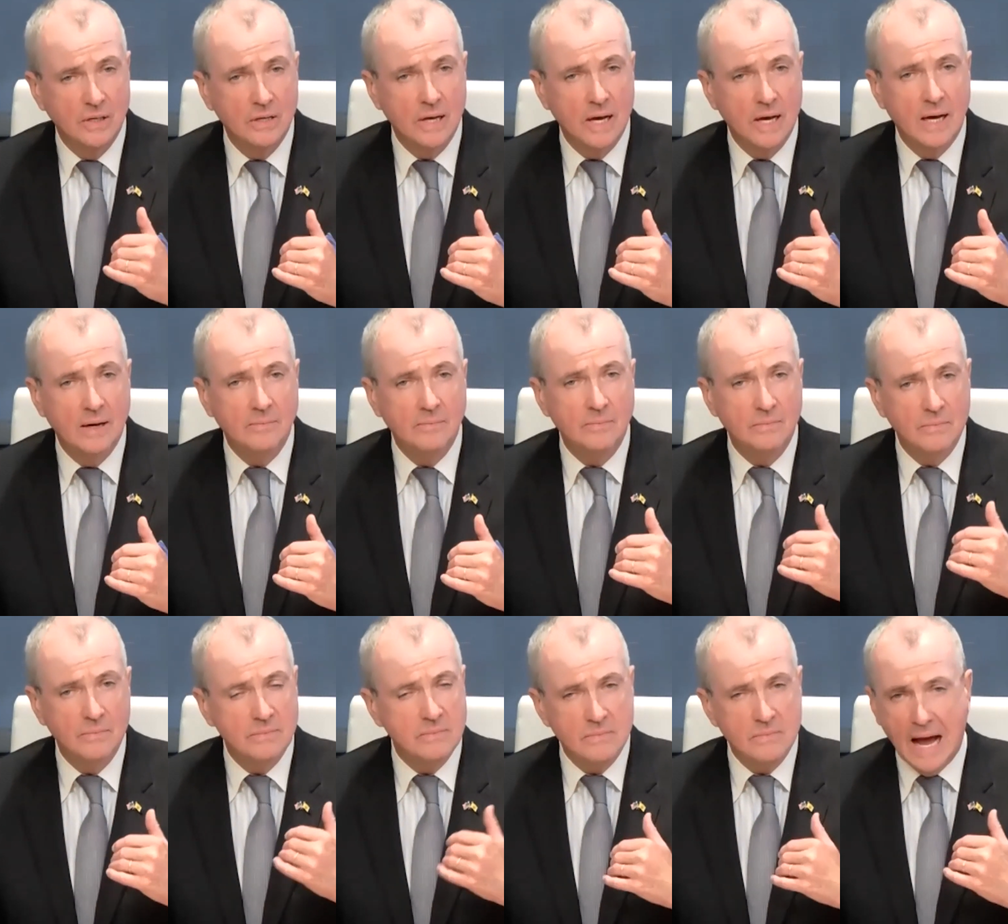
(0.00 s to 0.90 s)
Uh,
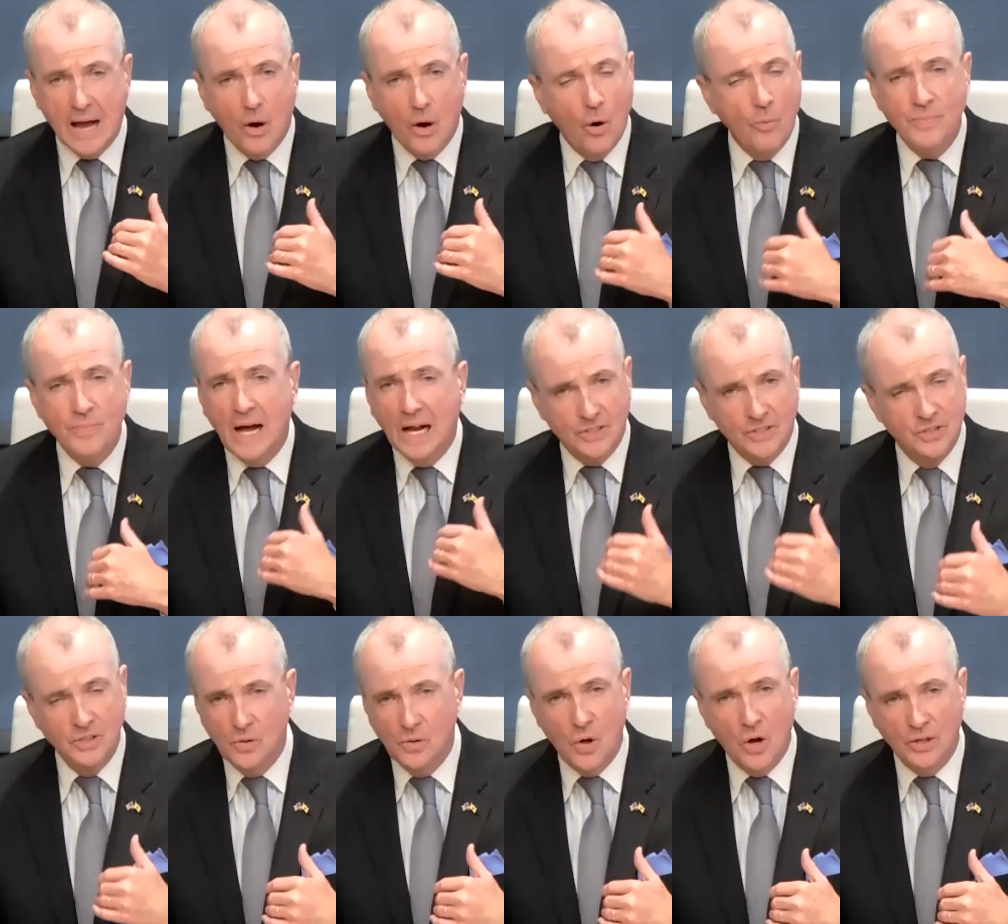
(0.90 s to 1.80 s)
I hope not
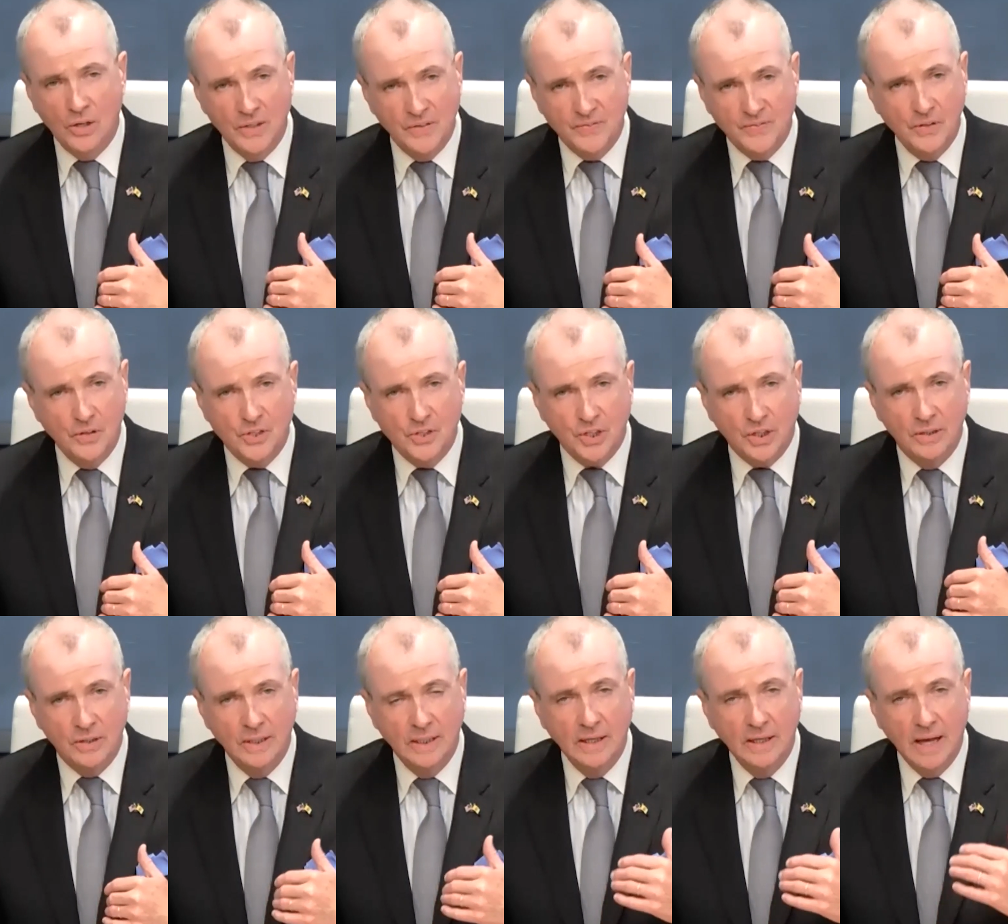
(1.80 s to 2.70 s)
too long in the future.